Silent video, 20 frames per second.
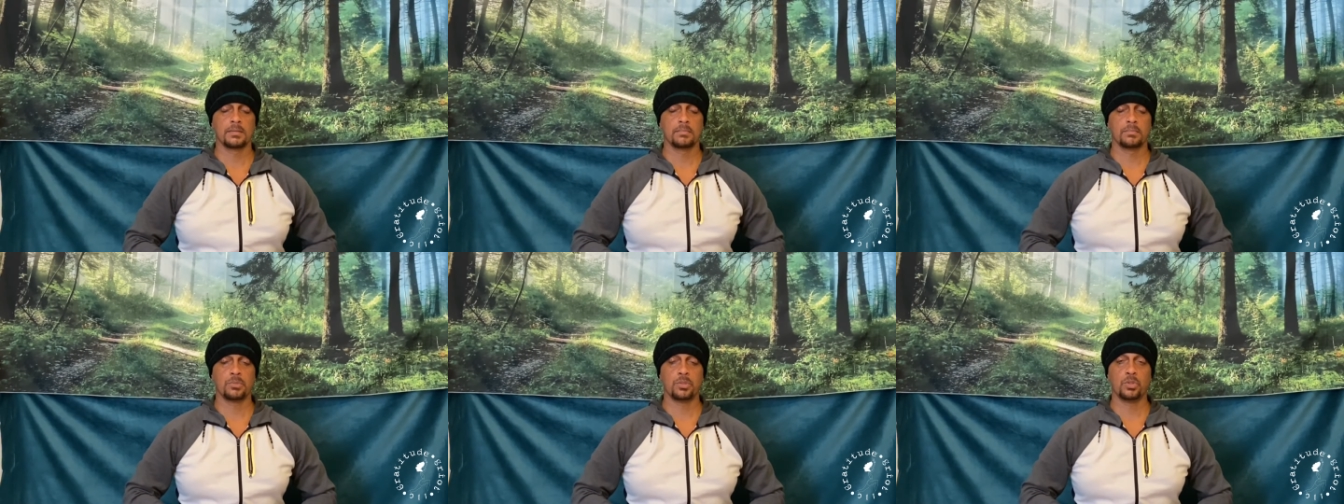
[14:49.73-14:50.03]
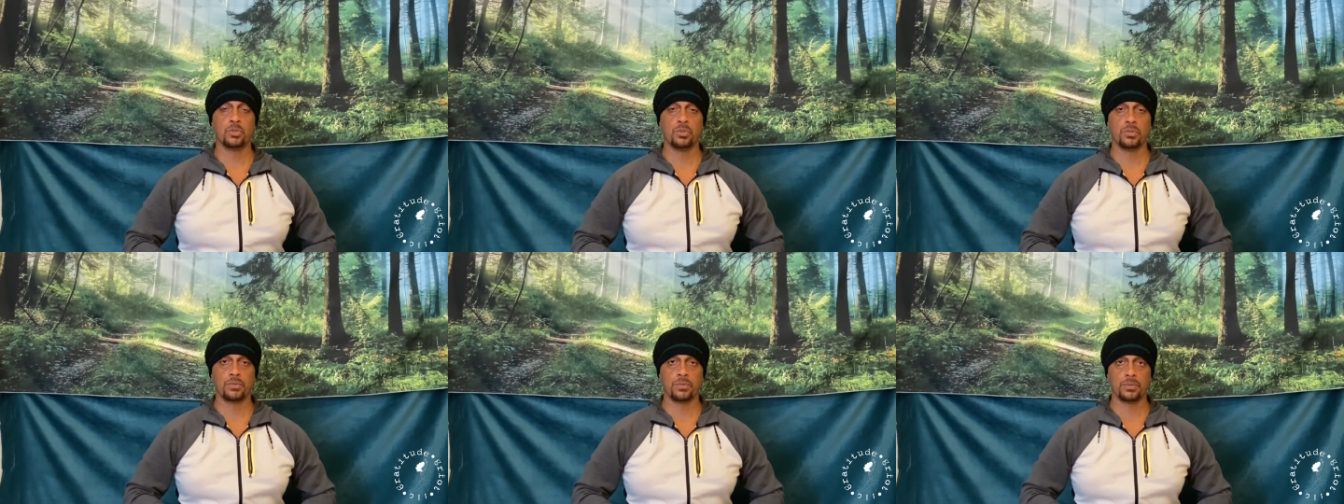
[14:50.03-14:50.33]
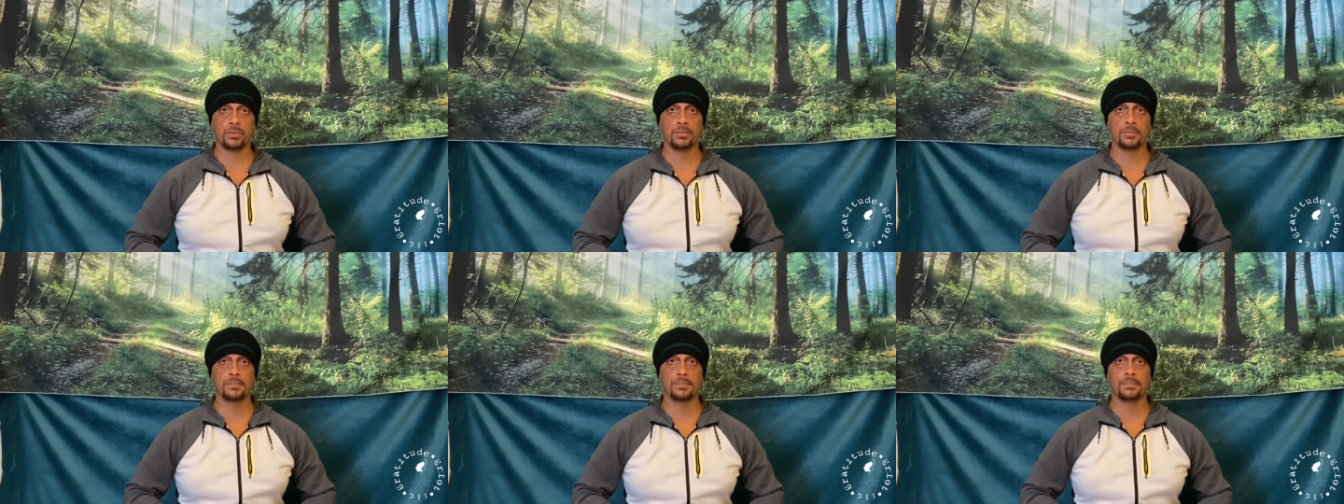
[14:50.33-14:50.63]

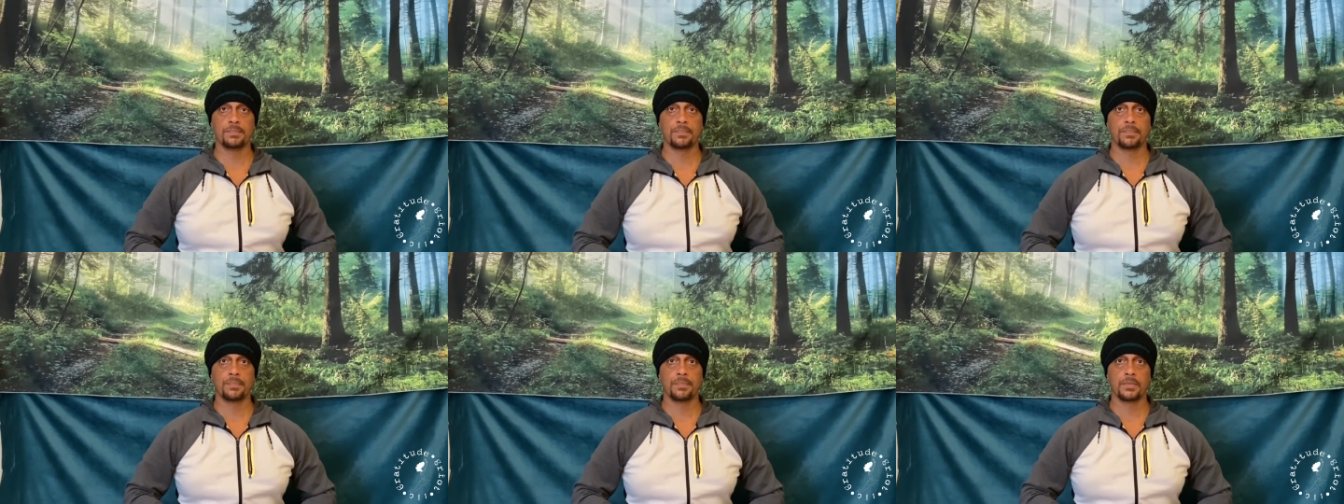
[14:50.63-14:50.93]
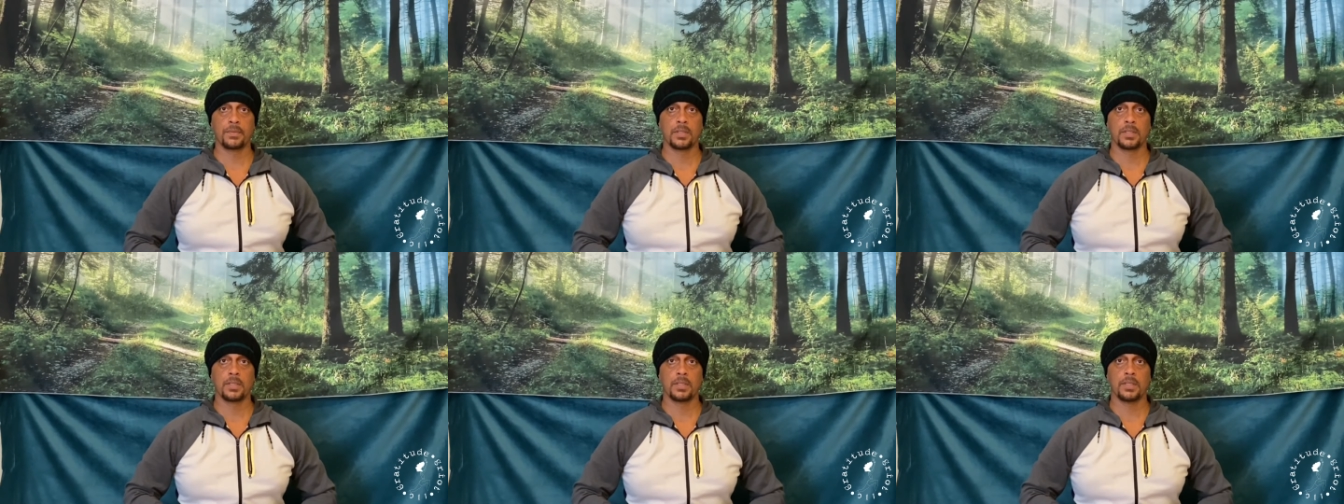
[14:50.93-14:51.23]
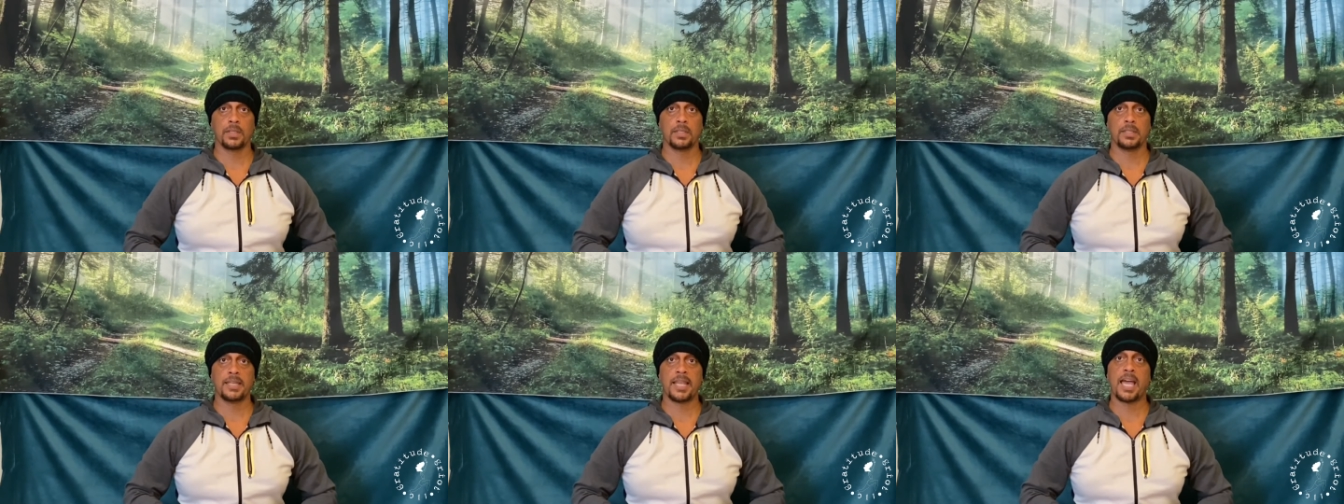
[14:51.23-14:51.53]
Beautiful.
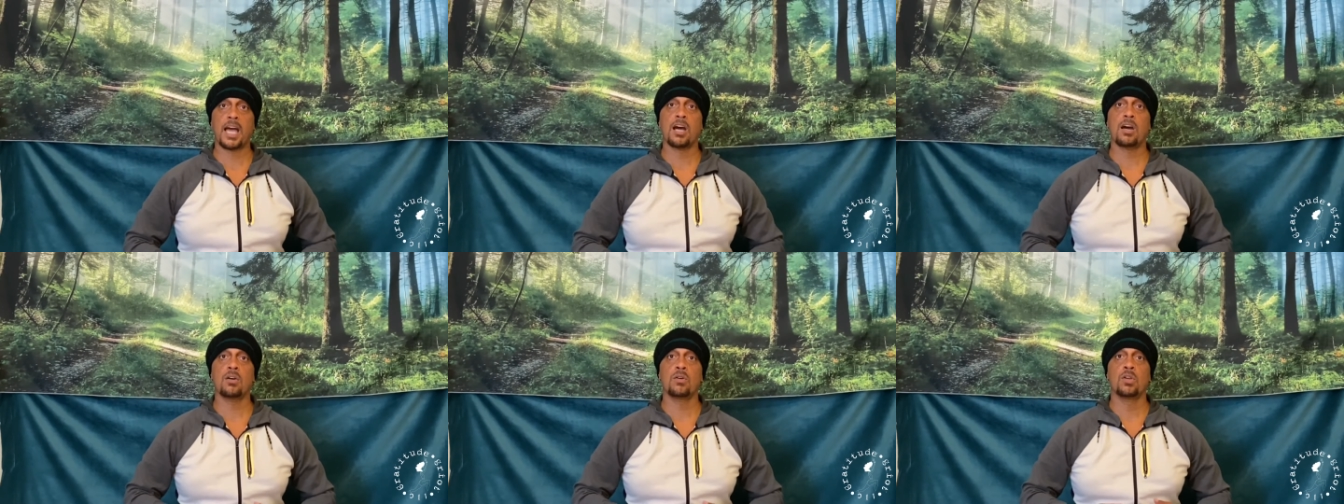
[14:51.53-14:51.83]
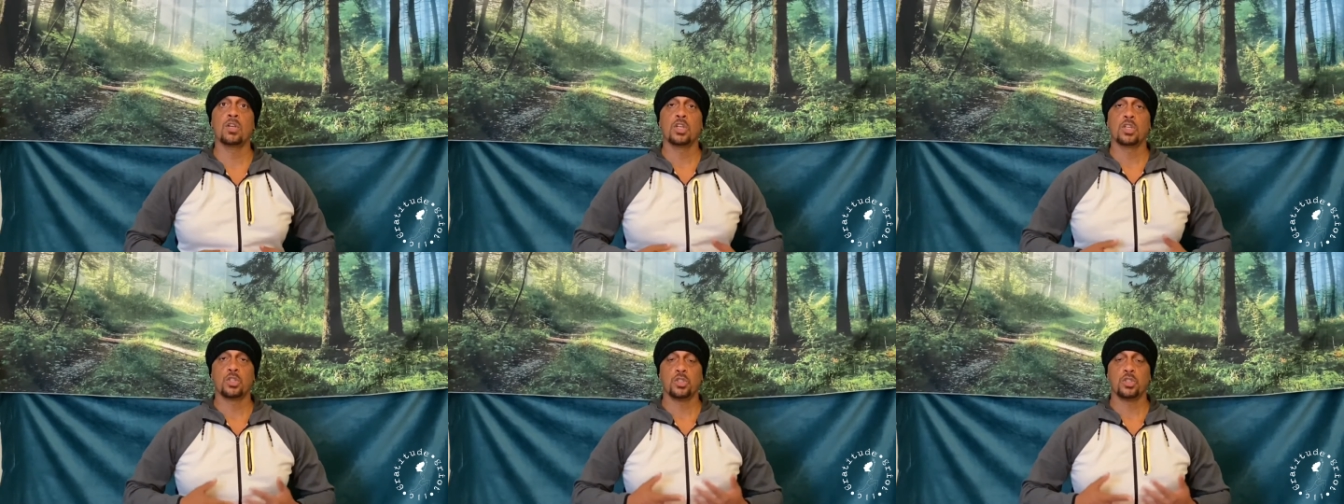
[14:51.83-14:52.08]
Now